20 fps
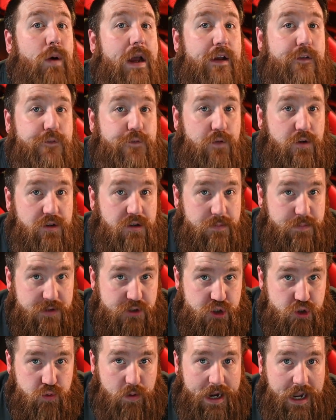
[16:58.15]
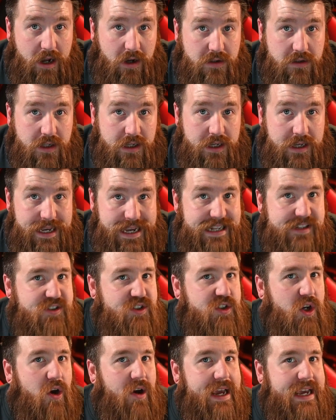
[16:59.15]
their way further up the trail and
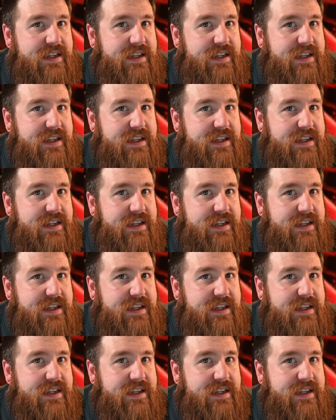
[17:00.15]
saw